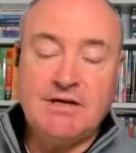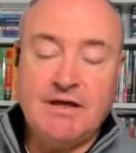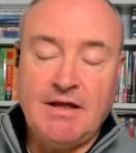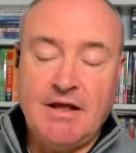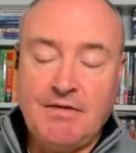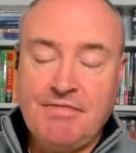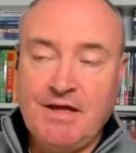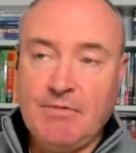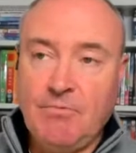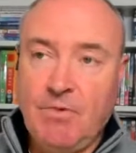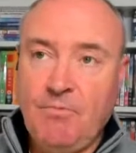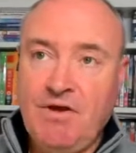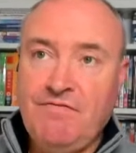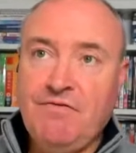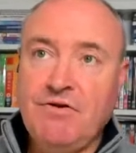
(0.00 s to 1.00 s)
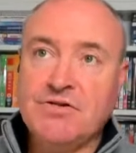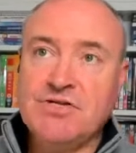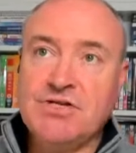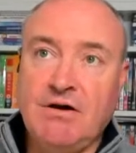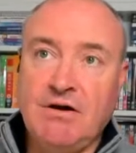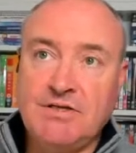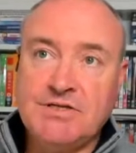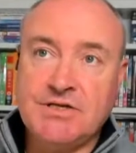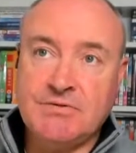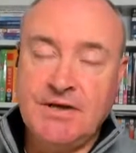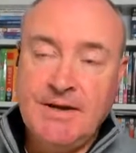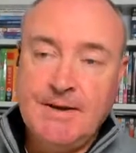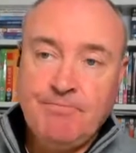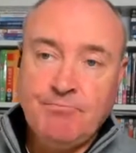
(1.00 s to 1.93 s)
And I think when we first started,